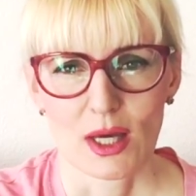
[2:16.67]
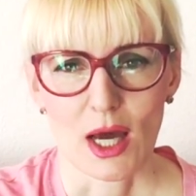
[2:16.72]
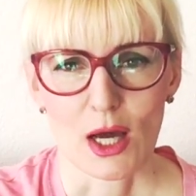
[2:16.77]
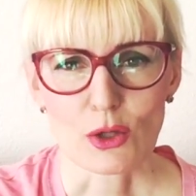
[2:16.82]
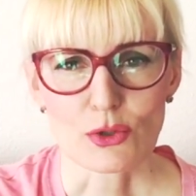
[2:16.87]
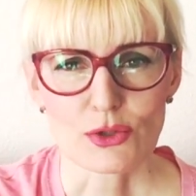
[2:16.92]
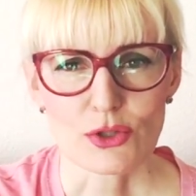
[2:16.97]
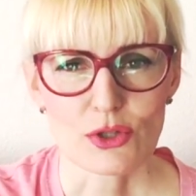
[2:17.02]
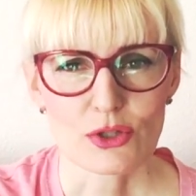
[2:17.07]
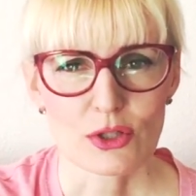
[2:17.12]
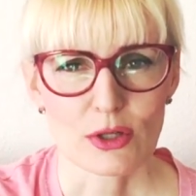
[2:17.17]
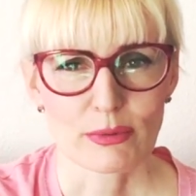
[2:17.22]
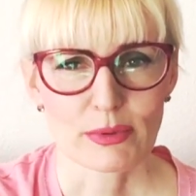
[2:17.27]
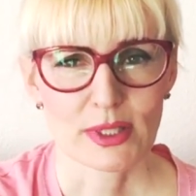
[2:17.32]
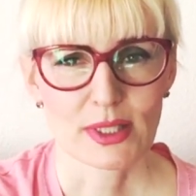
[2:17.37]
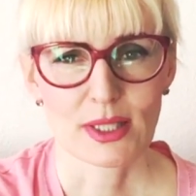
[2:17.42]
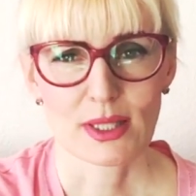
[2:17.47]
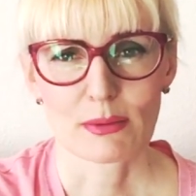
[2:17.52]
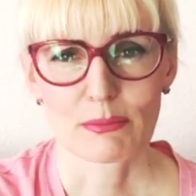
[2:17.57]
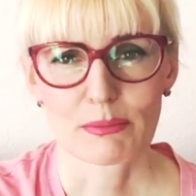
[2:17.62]
I also
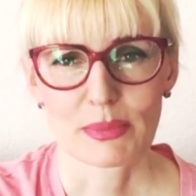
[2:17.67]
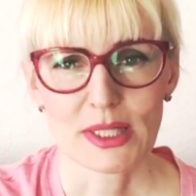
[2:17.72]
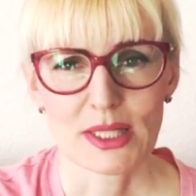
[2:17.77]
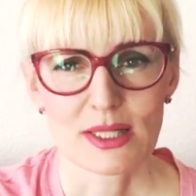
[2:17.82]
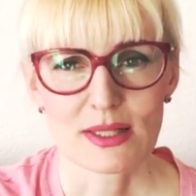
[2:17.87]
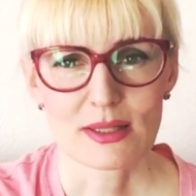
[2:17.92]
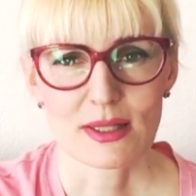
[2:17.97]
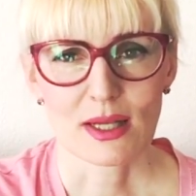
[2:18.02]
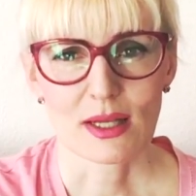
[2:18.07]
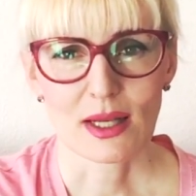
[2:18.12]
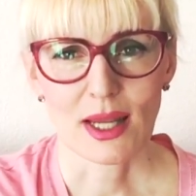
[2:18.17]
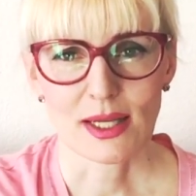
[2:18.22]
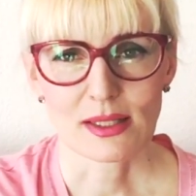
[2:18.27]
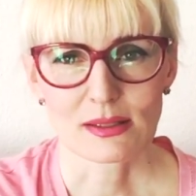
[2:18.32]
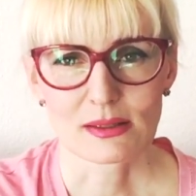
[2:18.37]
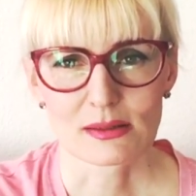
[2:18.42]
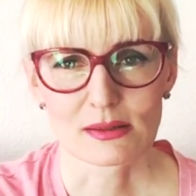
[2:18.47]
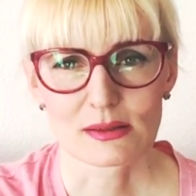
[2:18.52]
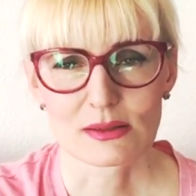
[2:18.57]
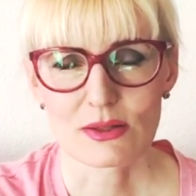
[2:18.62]
stopped eating beans and
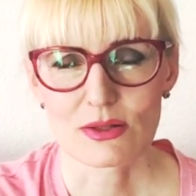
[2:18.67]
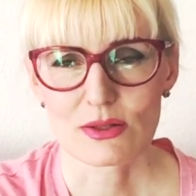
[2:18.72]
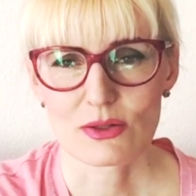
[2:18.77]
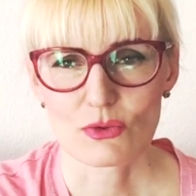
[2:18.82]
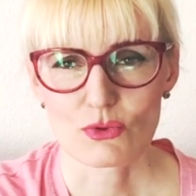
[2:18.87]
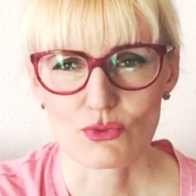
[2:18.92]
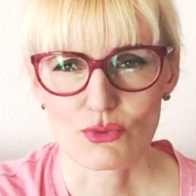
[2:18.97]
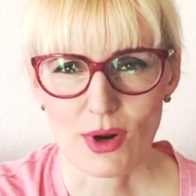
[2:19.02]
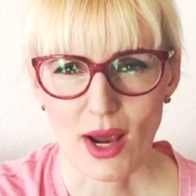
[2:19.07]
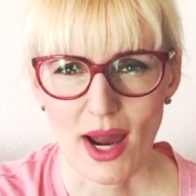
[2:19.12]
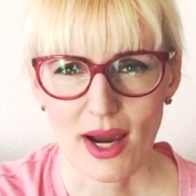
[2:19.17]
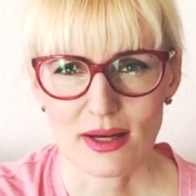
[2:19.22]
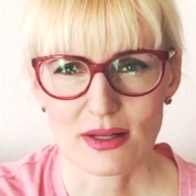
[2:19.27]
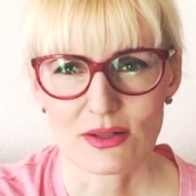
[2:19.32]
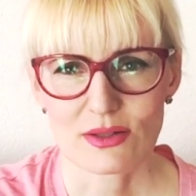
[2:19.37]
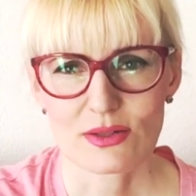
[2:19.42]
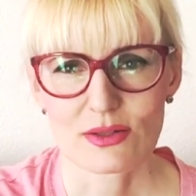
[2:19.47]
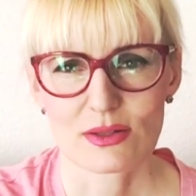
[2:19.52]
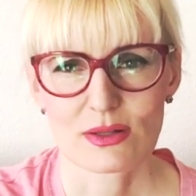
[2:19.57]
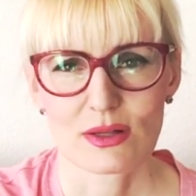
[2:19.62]
lentils,
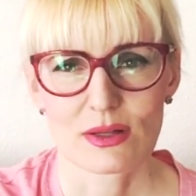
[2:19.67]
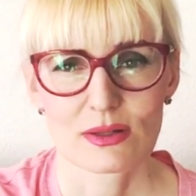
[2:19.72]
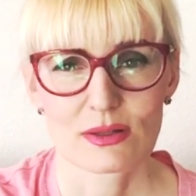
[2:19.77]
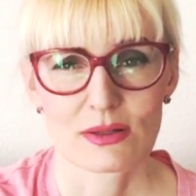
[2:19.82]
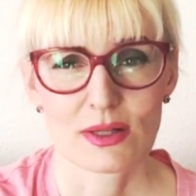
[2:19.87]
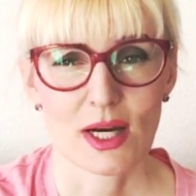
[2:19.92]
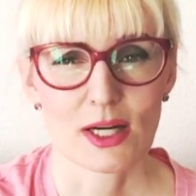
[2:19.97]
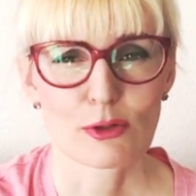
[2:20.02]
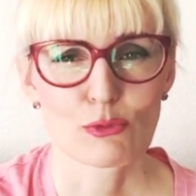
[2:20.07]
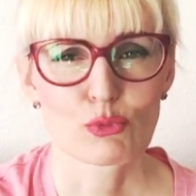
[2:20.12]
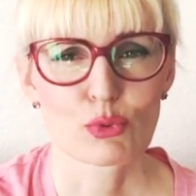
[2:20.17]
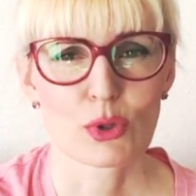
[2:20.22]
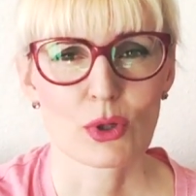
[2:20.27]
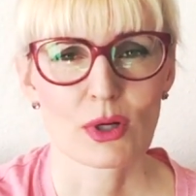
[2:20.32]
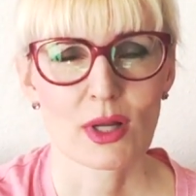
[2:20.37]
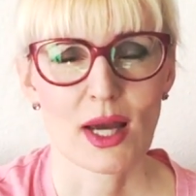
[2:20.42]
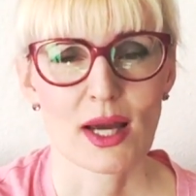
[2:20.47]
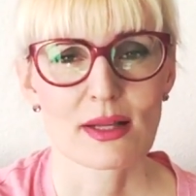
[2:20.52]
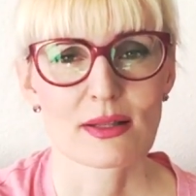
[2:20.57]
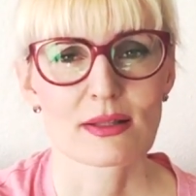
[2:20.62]
rice, dairy
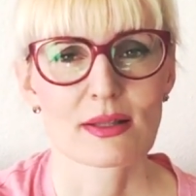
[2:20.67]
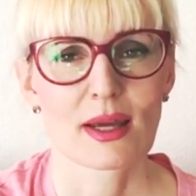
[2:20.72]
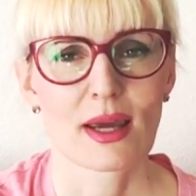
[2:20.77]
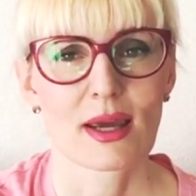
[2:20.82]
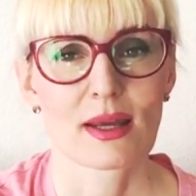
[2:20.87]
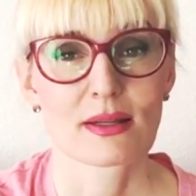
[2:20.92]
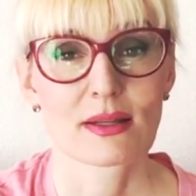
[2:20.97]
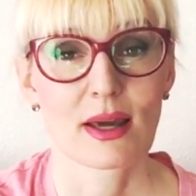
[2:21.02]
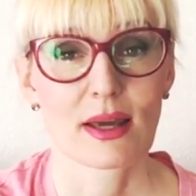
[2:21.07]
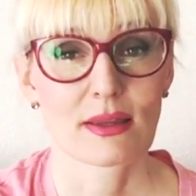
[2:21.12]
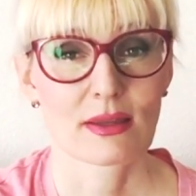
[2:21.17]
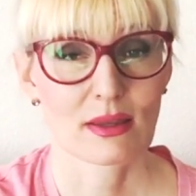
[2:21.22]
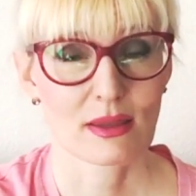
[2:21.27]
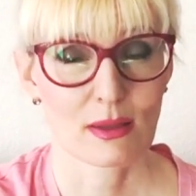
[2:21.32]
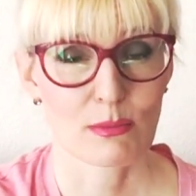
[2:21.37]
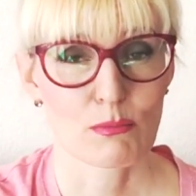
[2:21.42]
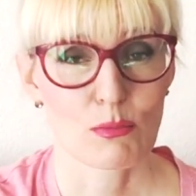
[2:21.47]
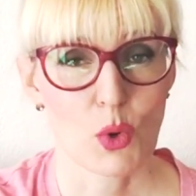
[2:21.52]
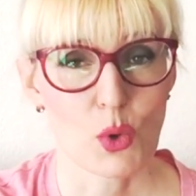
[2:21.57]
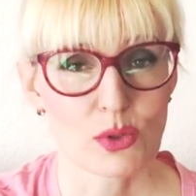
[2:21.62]
products, and I
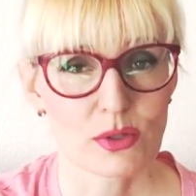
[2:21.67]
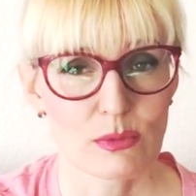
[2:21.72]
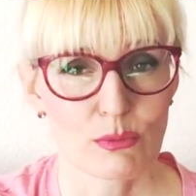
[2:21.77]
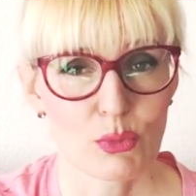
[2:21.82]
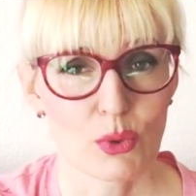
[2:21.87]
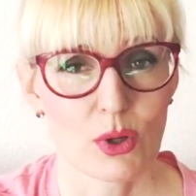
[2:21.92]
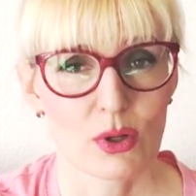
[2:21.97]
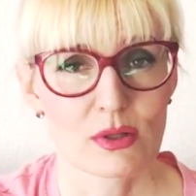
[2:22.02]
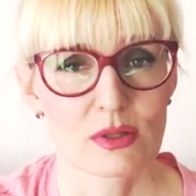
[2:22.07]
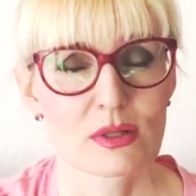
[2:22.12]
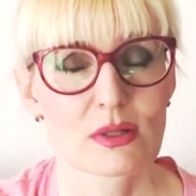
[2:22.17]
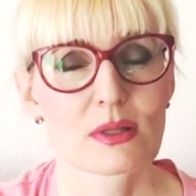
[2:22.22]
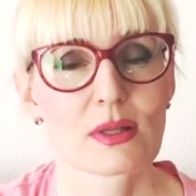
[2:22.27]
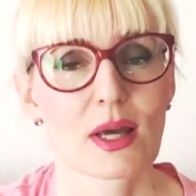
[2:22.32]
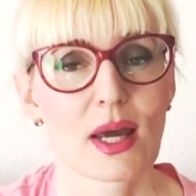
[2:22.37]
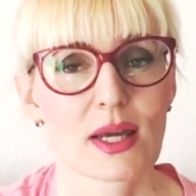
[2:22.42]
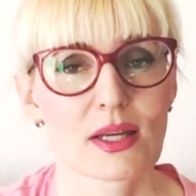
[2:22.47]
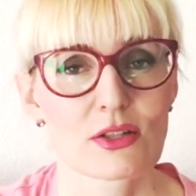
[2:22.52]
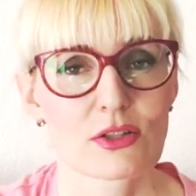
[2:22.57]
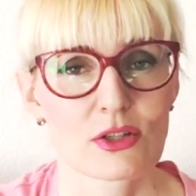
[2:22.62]
think the most
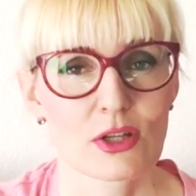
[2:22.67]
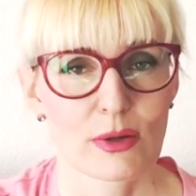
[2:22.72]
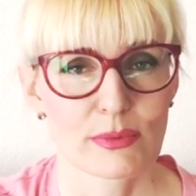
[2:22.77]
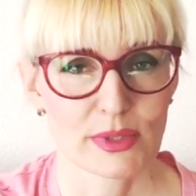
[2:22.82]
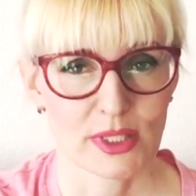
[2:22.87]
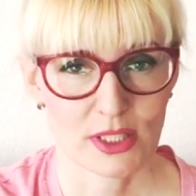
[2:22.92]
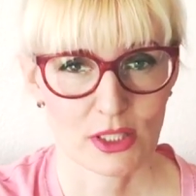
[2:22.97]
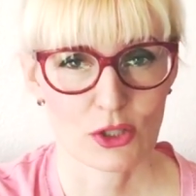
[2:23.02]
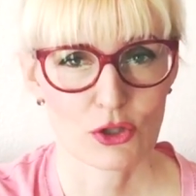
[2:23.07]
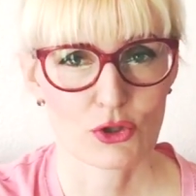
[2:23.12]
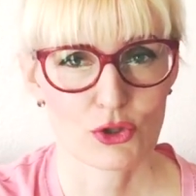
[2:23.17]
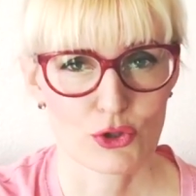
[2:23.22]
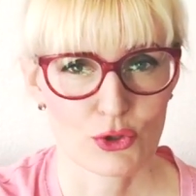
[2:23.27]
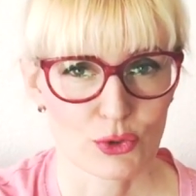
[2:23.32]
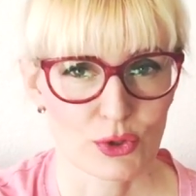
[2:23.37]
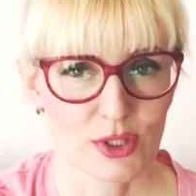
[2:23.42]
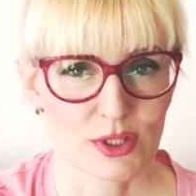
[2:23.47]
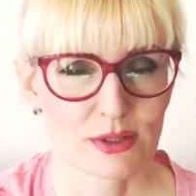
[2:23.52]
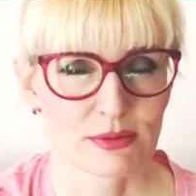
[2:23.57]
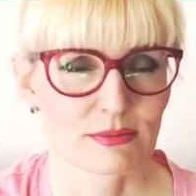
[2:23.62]
important, I stopped eating
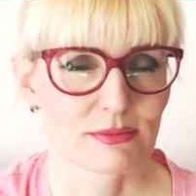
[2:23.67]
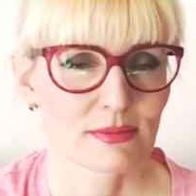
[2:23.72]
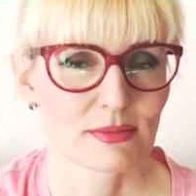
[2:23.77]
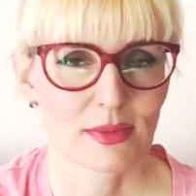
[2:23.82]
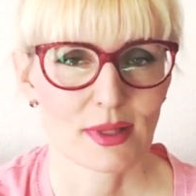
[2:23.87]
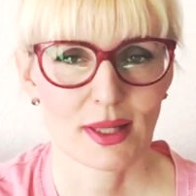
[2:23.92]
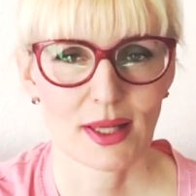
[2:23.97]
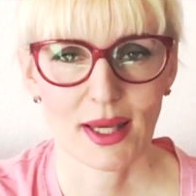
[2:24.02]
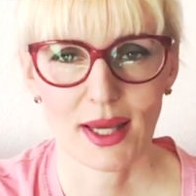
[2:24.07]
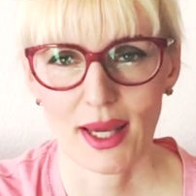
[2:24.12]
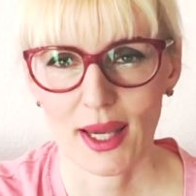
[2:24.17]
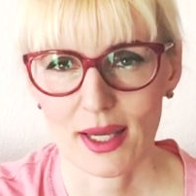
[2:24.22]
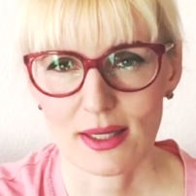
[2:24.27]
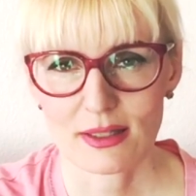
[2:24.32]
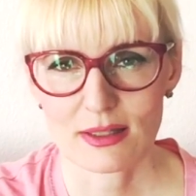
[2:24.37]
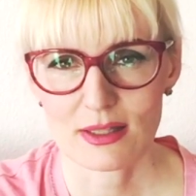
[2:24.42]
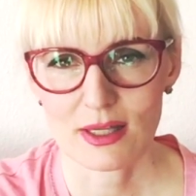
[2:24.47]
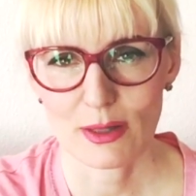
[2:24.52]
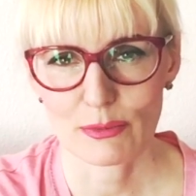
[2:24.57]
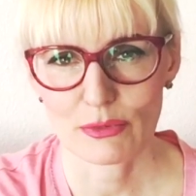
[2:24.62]
sugar,
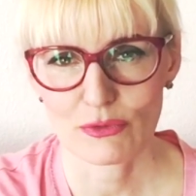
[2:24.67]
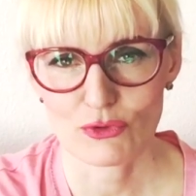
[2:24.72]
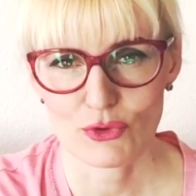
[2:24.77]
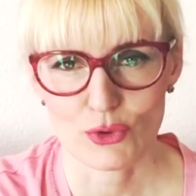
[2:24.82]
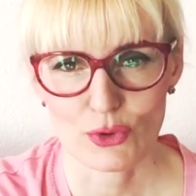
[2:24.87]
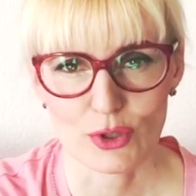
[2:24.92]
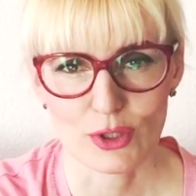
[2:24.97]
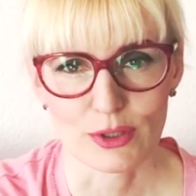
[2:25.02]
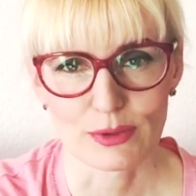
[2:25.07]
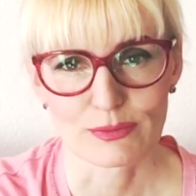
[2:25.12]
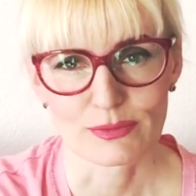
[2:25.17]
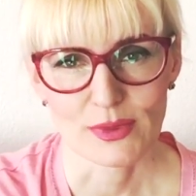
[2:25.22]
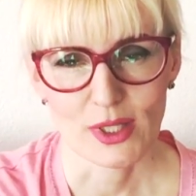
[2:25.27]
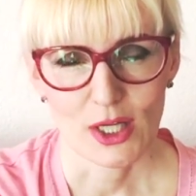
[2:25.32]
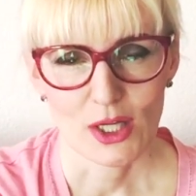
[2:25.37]
any type of sugar.